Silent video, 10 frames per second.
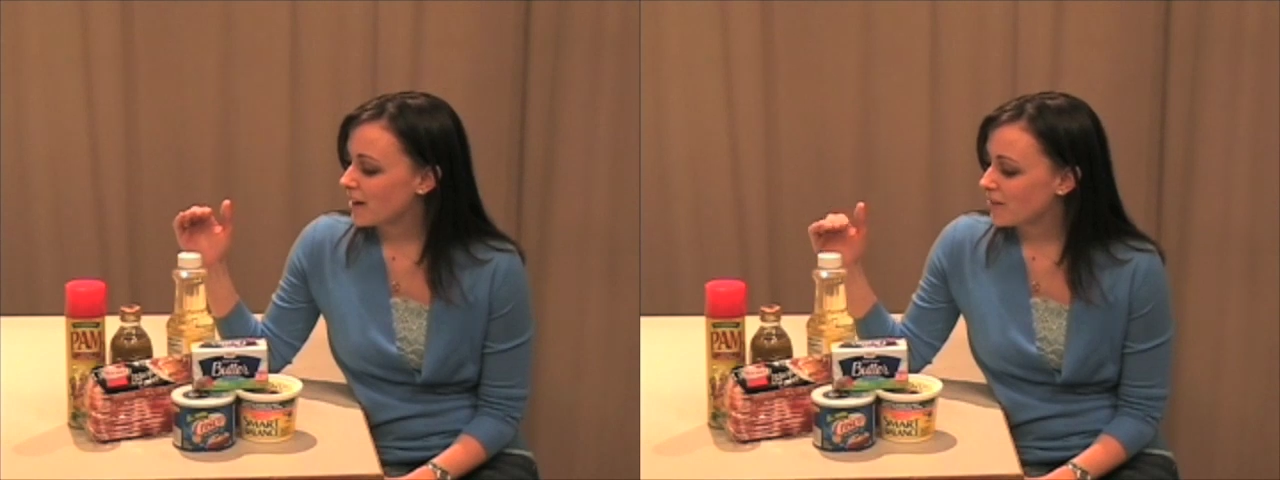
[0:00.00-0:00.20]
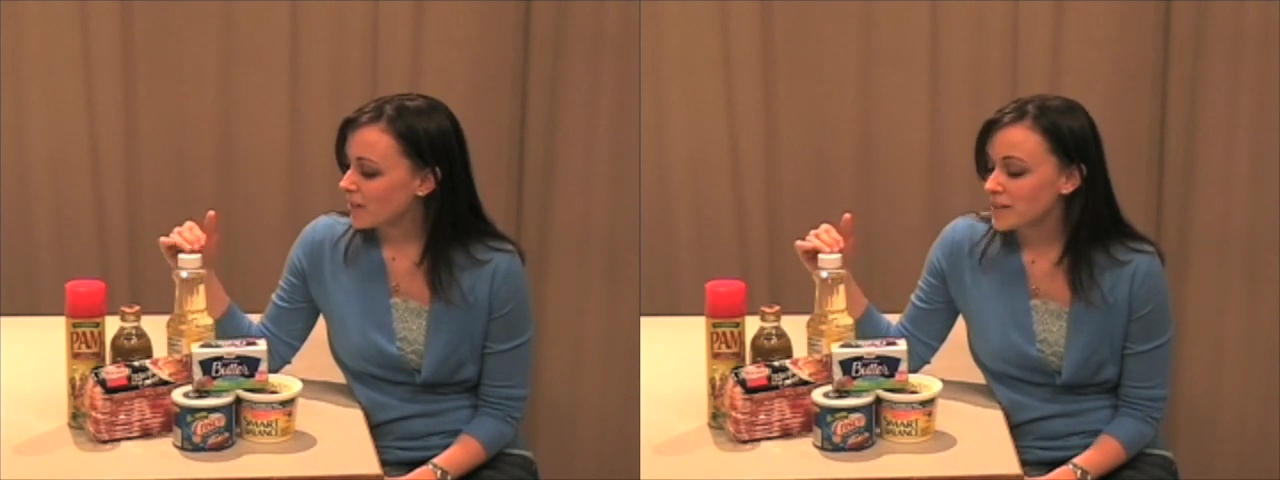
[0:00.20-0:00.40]

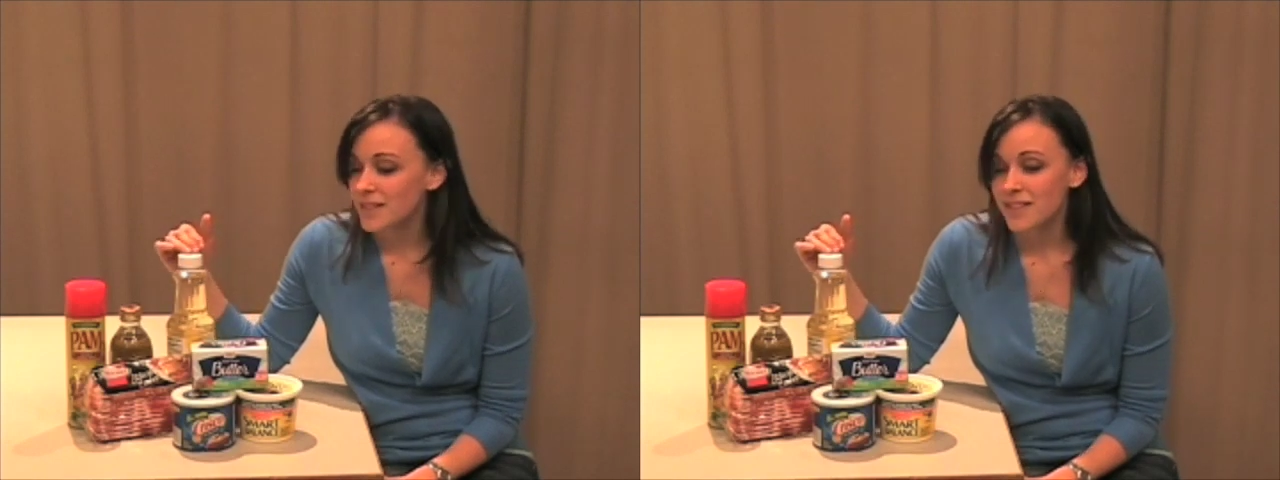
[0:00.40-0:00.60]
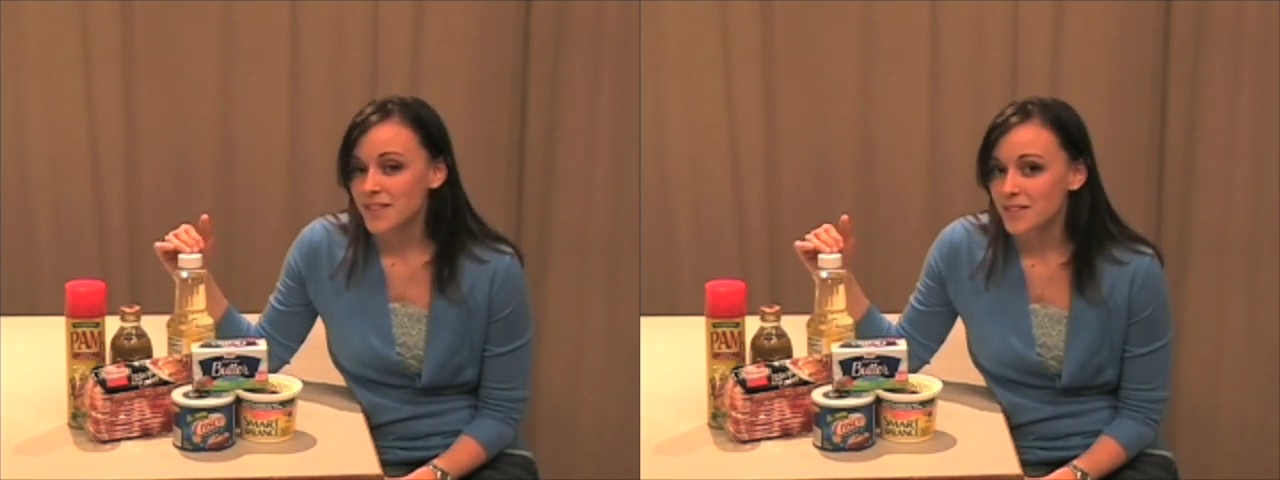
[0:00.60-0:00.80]
If they
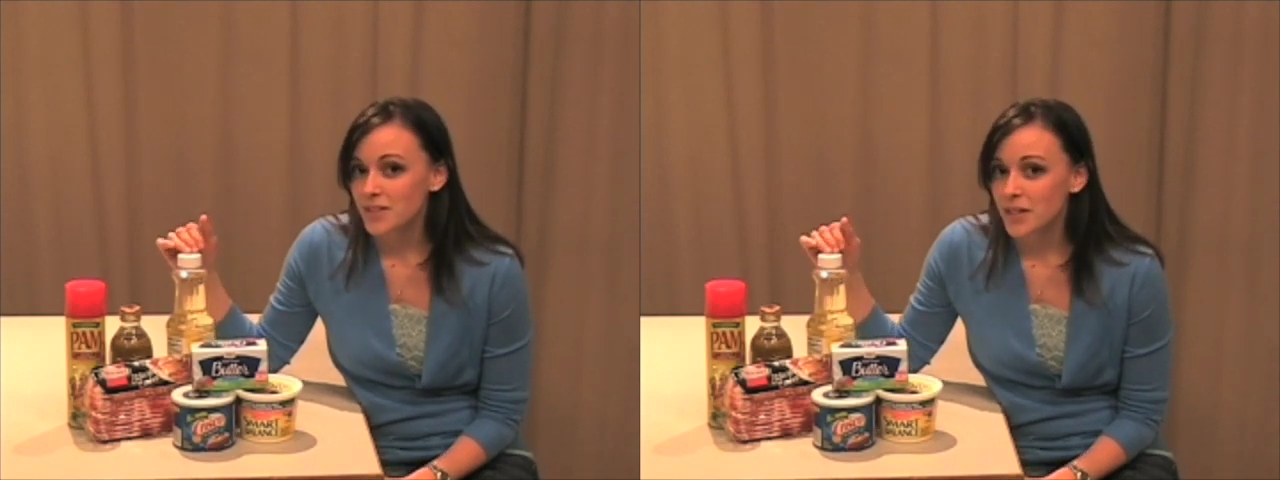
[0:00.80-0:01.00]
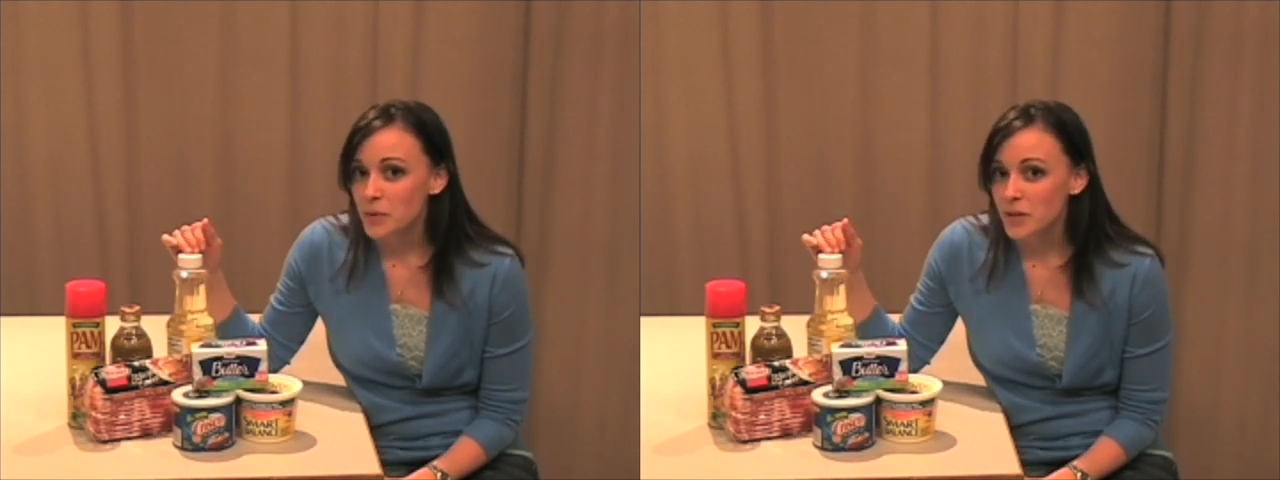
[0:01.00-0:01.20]
see that
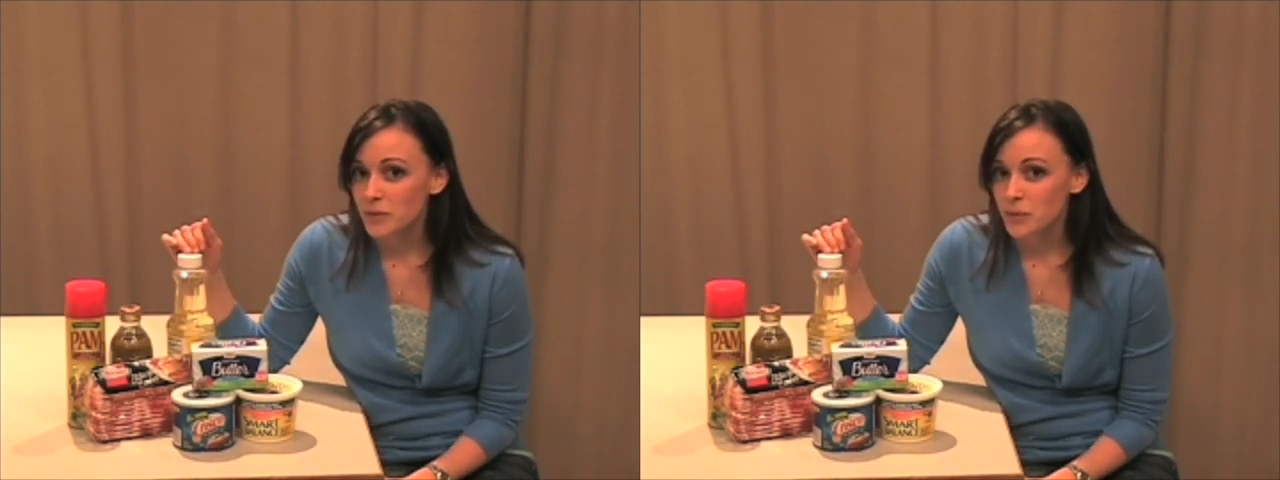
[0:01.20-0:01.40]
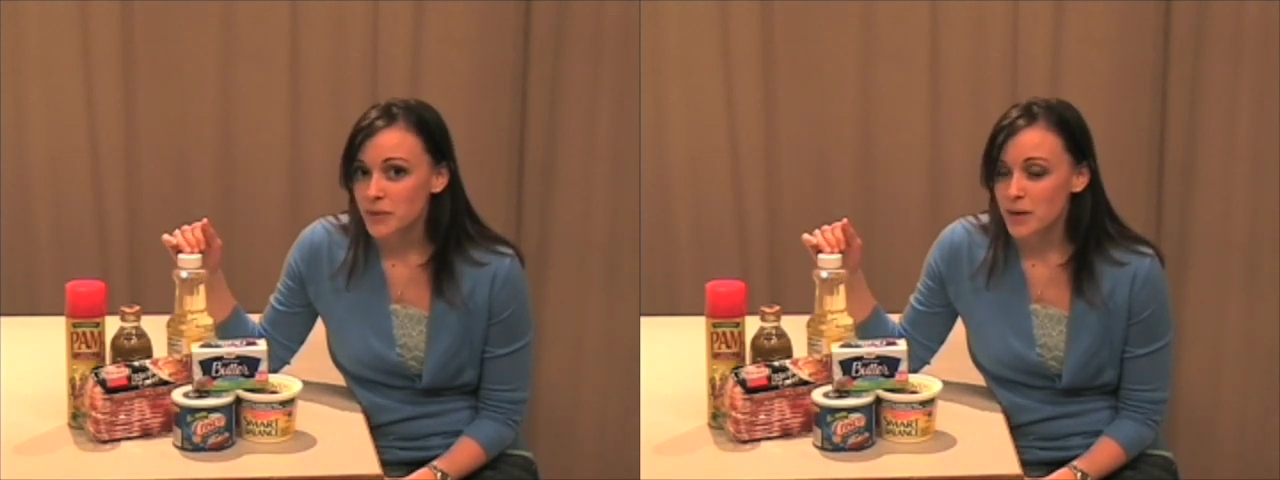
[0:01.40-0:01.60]
it's a liquid at room